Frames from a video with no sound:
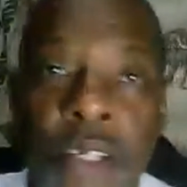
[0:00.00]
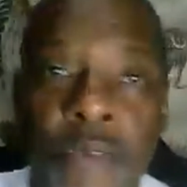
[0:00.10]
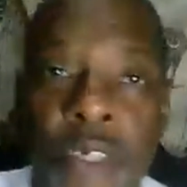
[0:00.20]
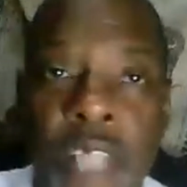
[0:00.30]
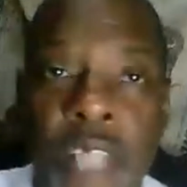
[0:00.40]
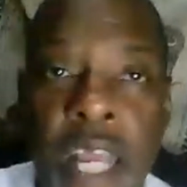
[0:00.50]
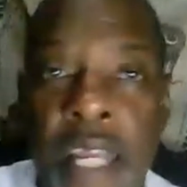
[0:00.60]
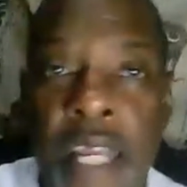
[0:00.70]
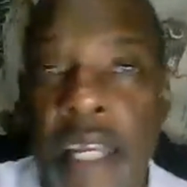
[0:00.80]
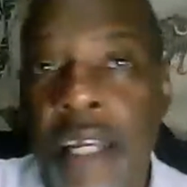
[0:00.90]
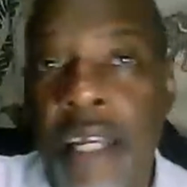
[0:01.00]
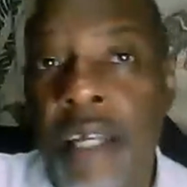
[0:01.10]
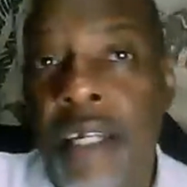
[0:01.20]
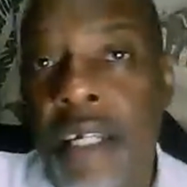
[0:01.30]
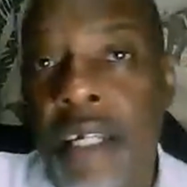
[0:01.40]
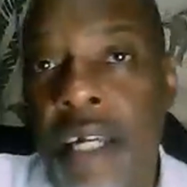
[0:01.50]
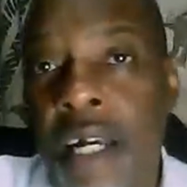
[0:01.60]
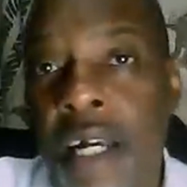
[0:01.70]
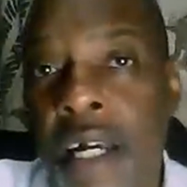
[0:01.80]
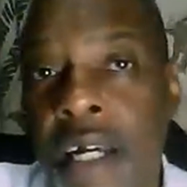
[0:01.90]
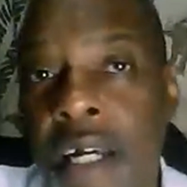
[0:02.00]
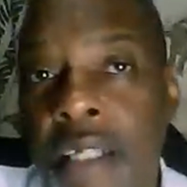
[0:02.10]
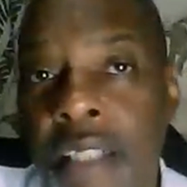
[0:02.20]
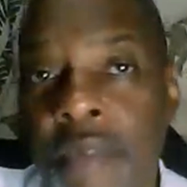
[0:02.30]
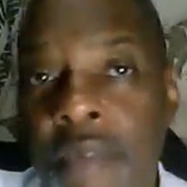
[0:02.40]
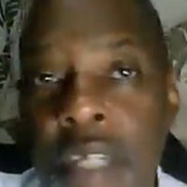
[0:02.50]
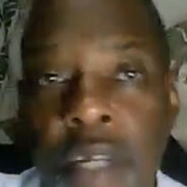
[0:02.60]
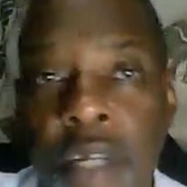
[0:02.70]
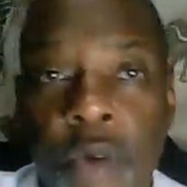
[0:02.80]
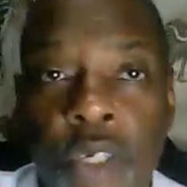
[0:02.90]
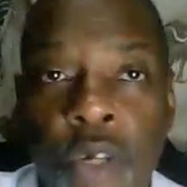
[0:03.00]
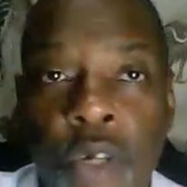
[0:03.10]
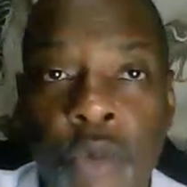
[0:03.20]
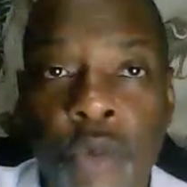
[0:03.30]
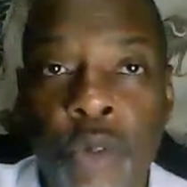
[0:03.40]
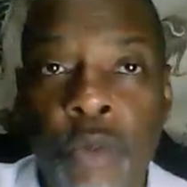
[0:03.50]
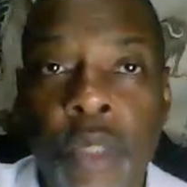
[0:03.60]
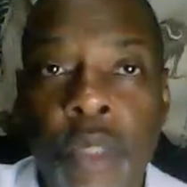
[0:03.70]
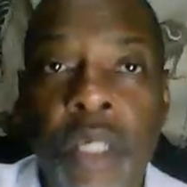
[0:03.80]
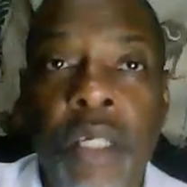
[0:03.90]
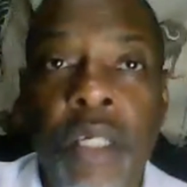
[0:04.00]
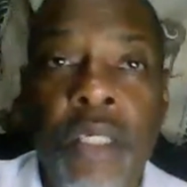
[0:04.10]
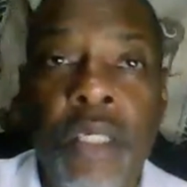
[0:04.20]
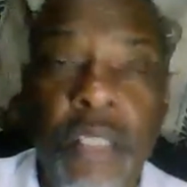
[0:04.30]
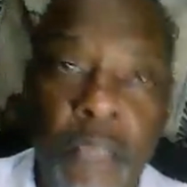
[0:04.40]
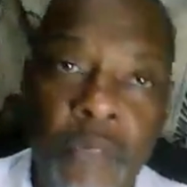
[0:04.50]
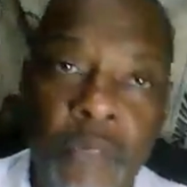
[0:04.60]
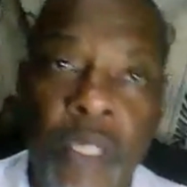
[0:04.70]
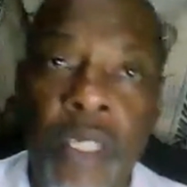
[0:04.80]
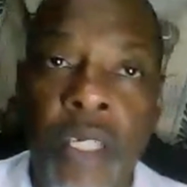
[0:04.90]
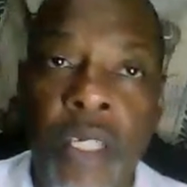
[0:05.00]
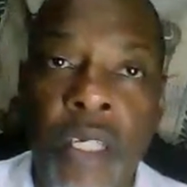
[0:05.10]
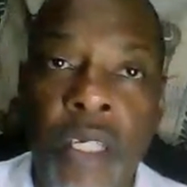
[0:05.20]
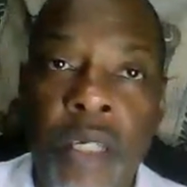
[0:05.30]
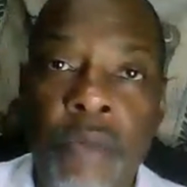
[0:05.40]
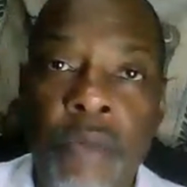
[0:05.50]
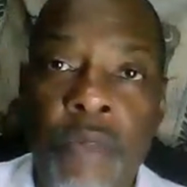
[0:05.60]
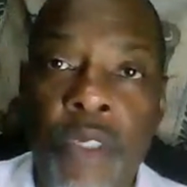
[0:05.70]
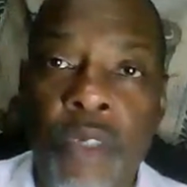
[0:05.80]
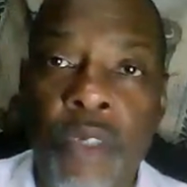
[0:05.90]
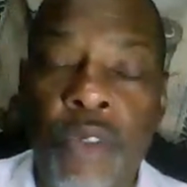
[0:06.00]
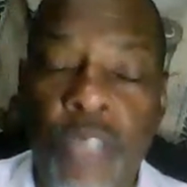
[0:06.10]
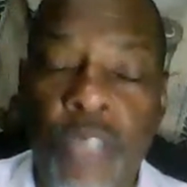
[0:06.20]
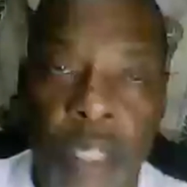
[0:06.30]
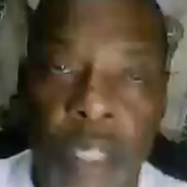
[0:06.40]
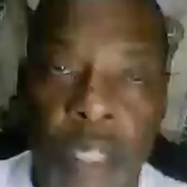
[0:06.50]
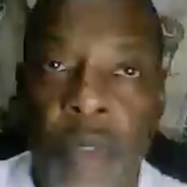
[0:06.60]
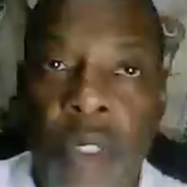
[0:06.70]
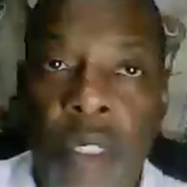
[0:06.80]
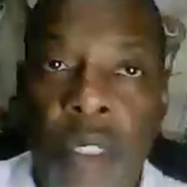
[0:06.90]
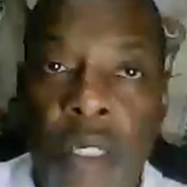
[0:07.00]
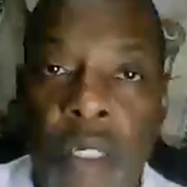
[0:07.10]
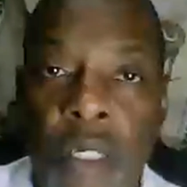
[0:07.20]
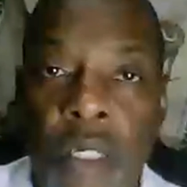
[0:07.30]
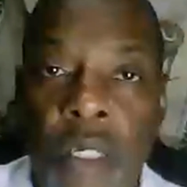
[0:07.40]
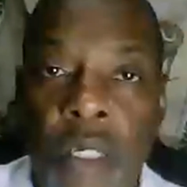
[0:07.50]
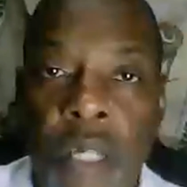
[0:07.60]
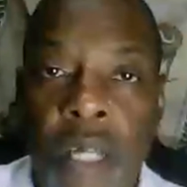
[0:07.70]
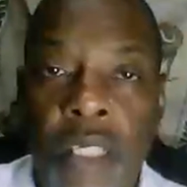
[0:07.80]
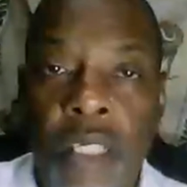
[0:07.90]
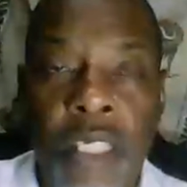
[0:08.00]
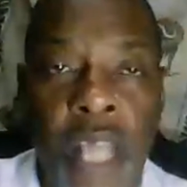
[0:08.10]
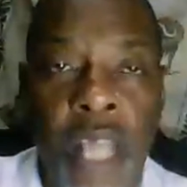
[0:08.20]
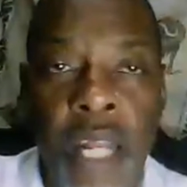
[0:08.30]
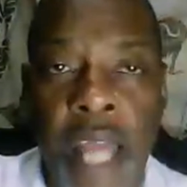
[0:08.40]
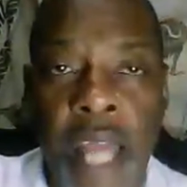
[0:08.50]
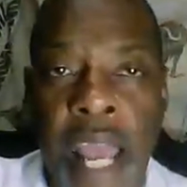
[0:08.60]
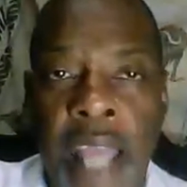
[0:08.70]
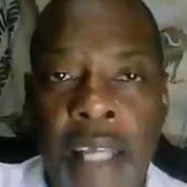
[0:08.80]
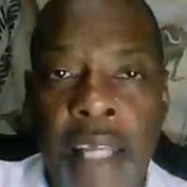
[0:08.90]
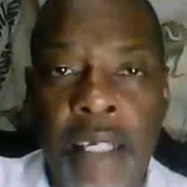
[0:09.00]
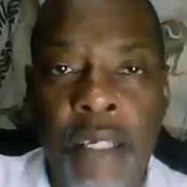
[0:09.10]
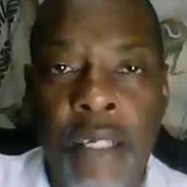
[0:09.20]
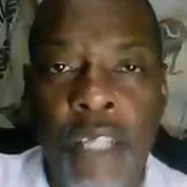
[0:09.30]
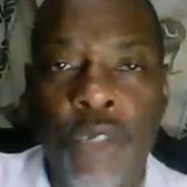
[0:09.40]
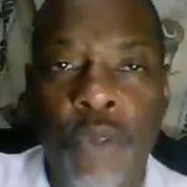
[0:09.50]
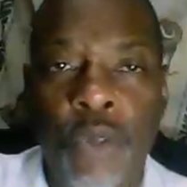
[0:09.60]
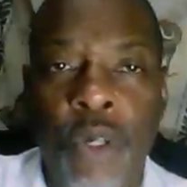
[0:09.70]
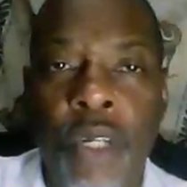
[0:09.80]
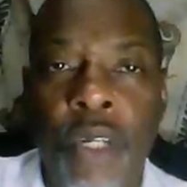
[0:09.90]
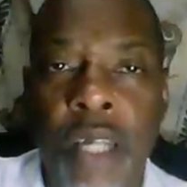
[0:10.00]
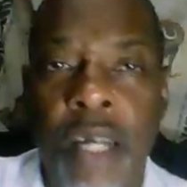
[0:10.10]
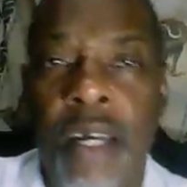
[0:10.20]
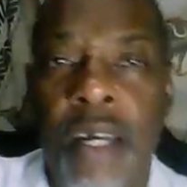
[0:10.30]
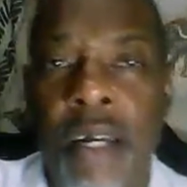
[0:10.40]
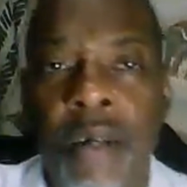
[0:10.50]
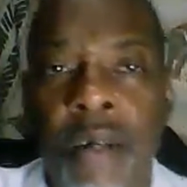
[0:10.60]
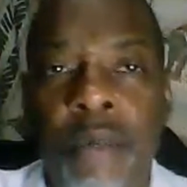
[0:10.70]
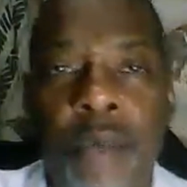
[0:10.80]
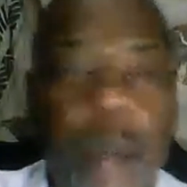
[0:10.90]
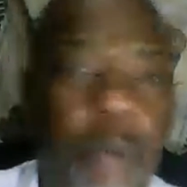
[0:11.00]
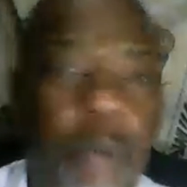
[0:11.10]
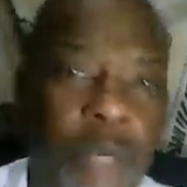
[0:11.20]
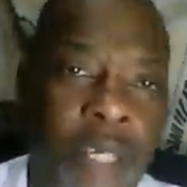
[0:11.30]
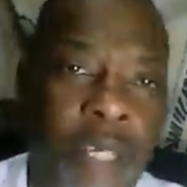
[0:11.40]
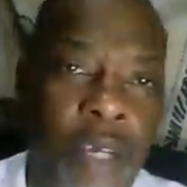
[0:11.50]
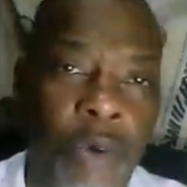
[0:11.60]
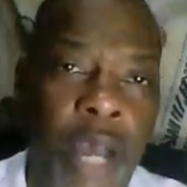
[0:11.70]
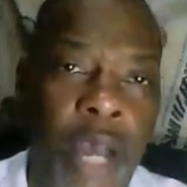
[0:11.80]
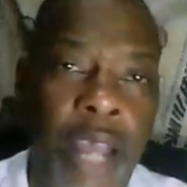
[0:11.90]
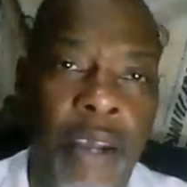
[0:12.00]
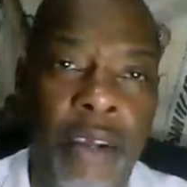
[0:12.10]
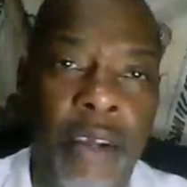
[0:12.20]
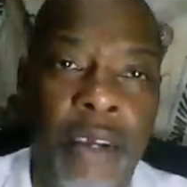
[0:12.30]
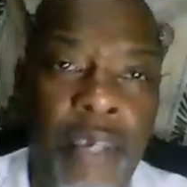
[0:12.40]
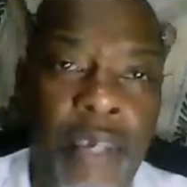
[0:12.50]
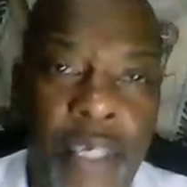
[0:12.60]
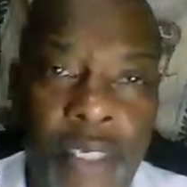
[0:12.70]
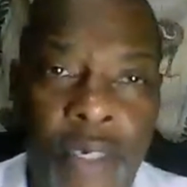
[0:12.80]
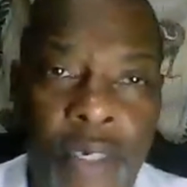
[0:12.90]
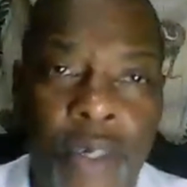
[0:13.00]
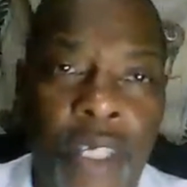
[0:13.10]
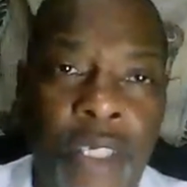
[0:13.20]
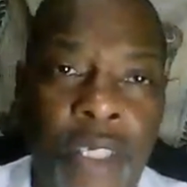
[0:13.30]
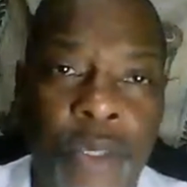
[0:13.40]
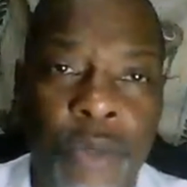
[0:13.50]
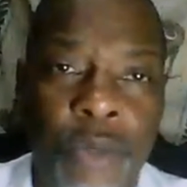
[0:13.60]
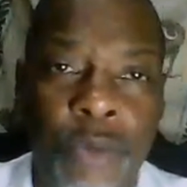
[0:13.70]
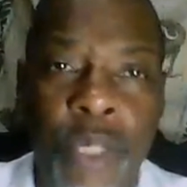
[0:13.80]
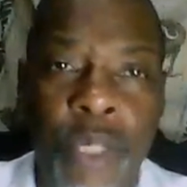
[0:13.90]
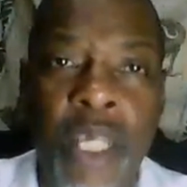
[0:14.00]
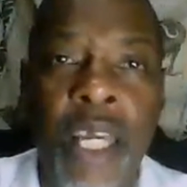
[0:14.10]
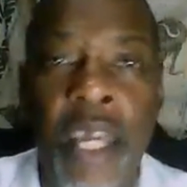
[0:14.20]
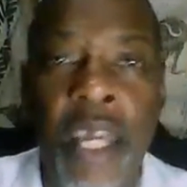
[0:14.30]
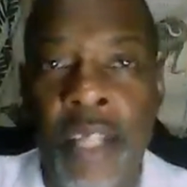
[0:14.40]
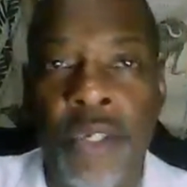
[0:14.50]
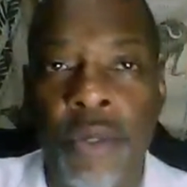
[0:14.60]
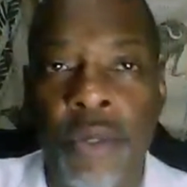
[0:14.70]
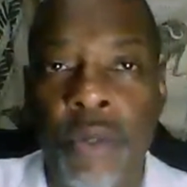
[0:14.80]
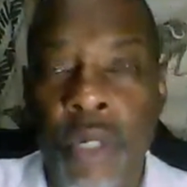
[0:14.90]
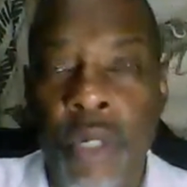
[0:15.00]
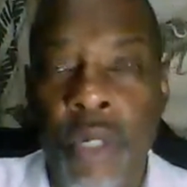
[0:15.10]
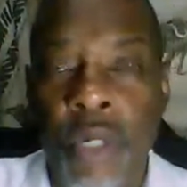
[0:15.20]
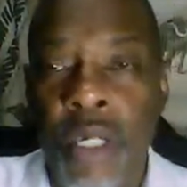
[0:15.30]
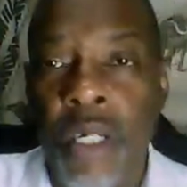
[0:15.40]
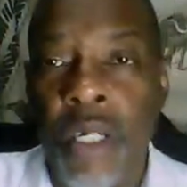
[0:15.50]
you're there on your first day. Definitely get a hotel room. Definitely sleep. The jet lag that you will probably acquire is going to really hit you.